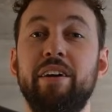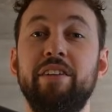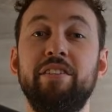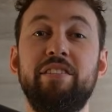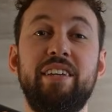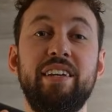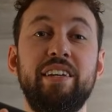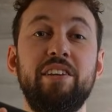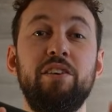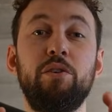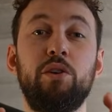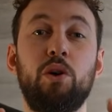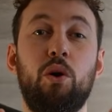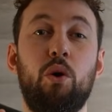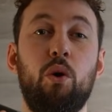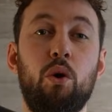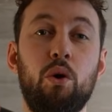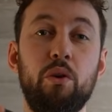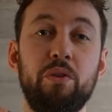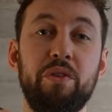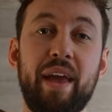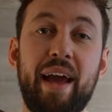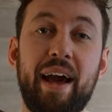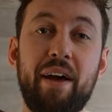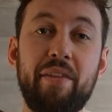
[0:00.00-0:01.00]
Continue to
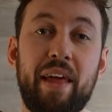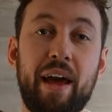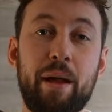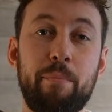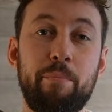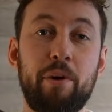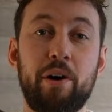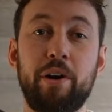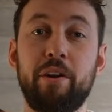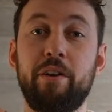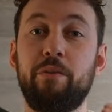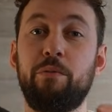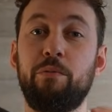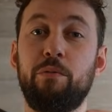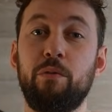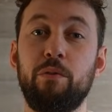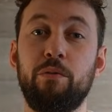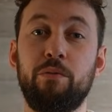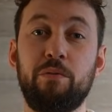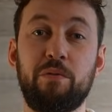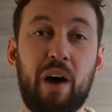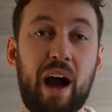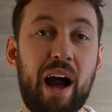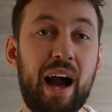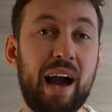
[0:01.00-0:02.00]
hold down that button for
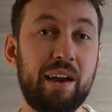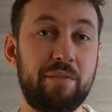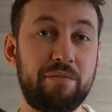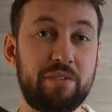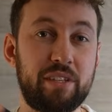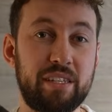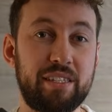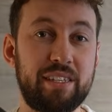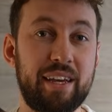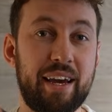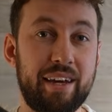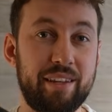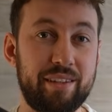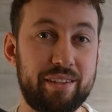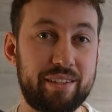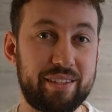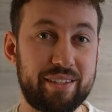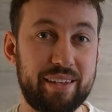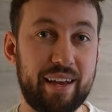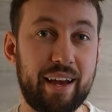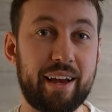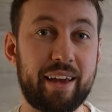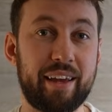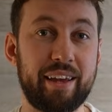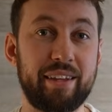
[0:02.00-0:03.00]
five to 10
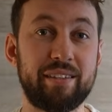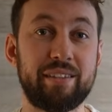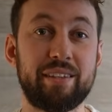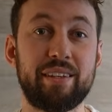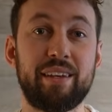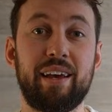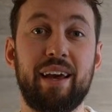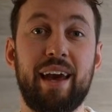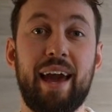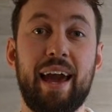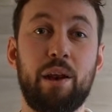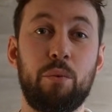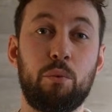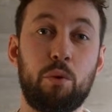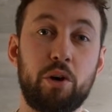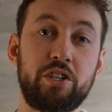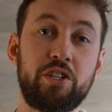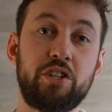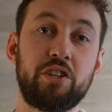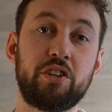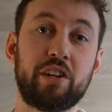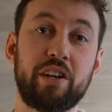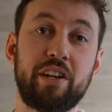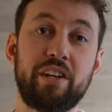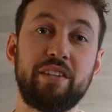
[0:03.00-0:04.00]
seconds. And
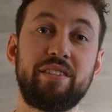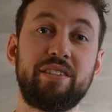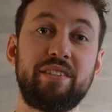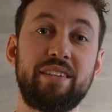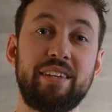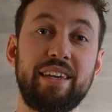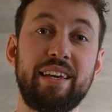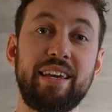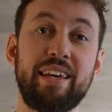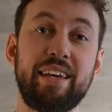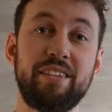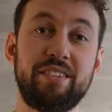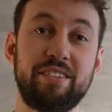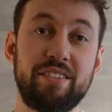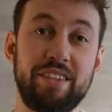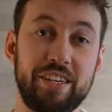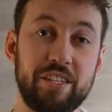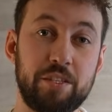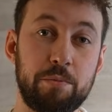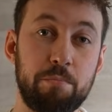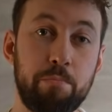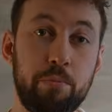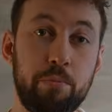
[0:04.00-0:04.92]
what you're gonna see is this